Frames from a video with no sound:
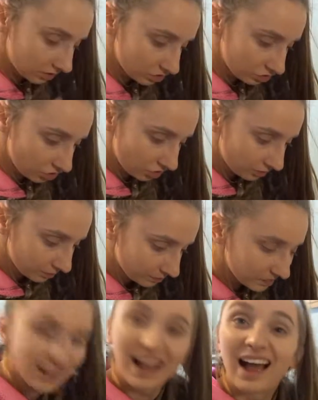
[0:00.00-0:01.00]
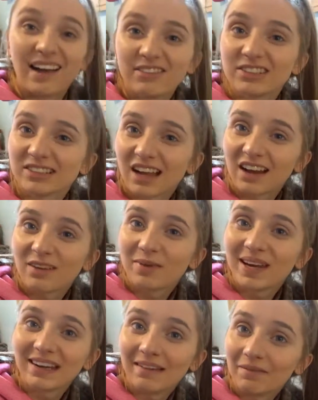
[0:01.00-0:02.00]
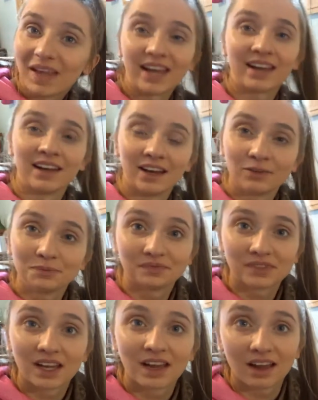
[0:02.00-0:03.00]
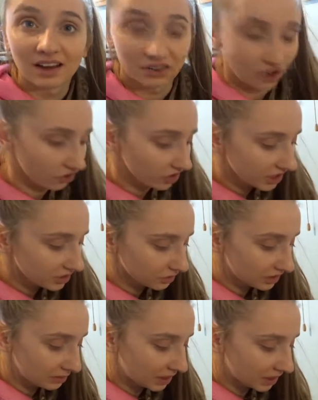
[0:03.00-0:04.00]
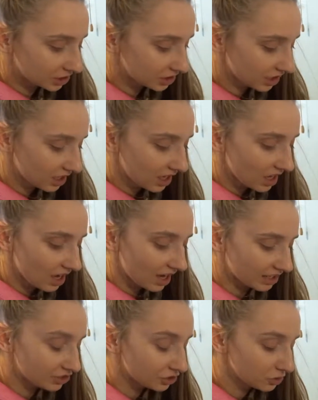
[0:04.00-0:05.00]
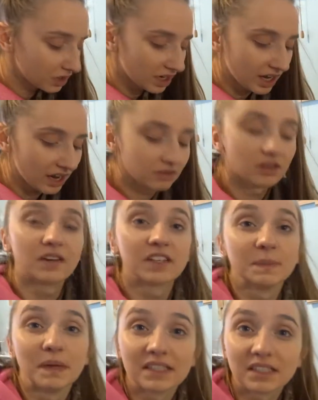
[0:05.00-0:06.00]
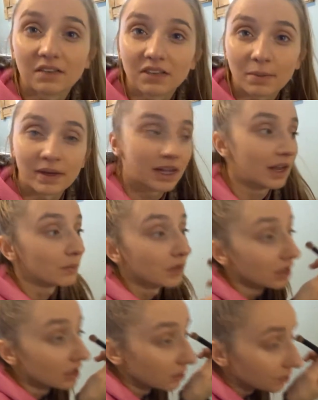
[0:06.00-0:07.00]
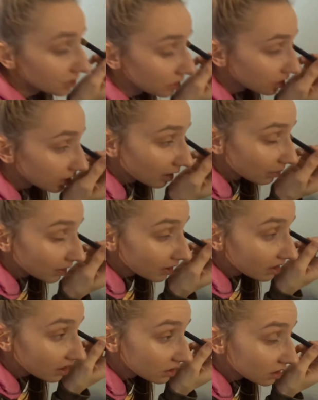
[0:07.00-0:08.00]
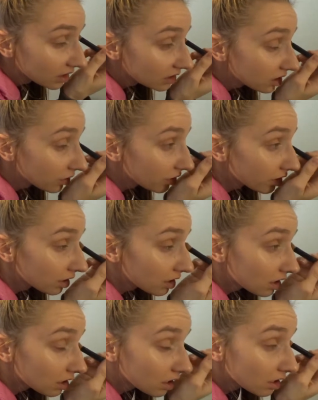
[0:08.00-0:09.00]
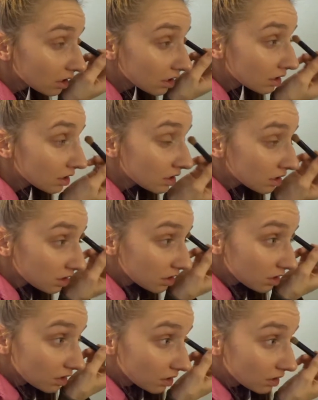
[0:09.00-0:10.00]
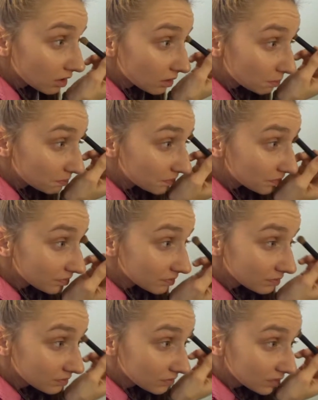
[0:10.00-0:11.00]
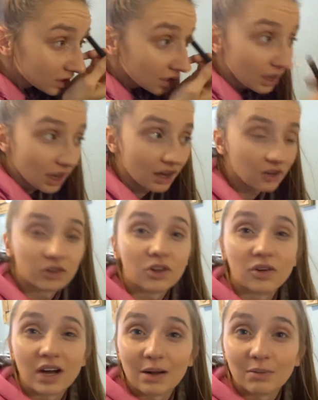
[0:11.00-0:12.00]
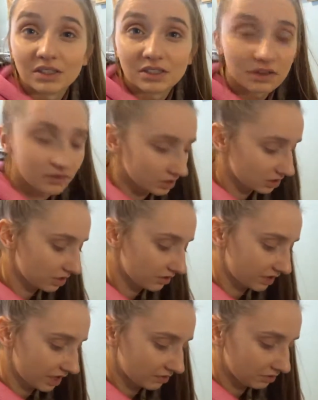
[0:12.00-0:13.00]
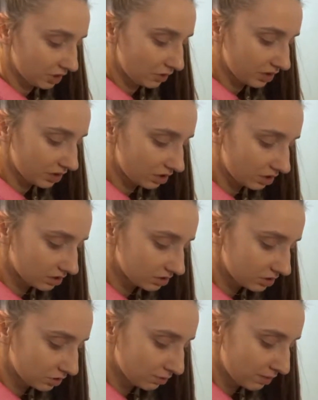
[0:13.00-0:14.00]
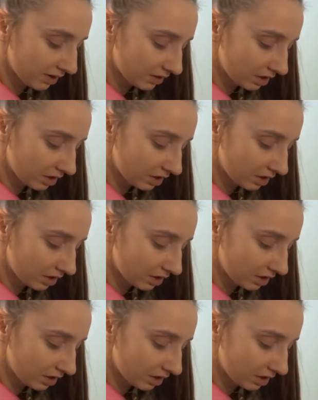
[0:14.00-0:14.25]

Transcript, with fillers: So, I've just kind of been hanging out, not really doing much. I do not have a lot of space left on my camera, and I'm so sad about it because I don't think, um, I don't know how much of this stuff I have loaded onto my